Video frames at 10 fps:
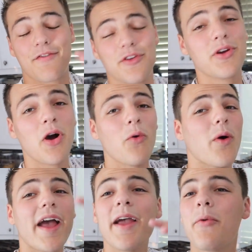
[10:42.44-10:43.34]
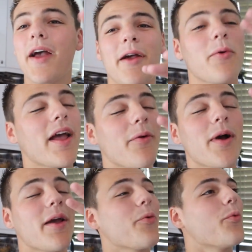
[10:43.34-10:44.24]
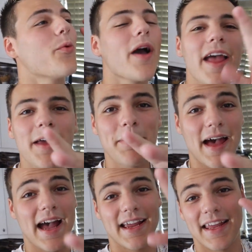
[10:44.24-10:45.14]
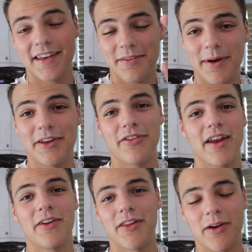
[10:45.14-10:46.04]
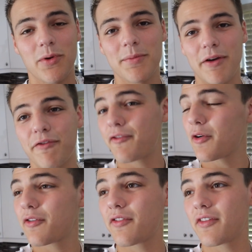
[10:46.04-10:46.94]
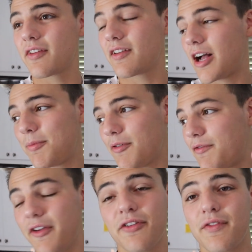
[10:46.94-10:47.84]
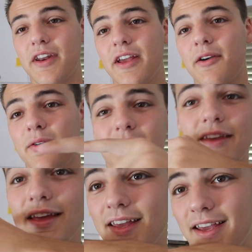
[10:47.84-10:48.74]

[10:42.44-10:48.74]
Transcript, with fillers: if you go way, way, way, way, way back into my channel, like one of my first couple fish videos,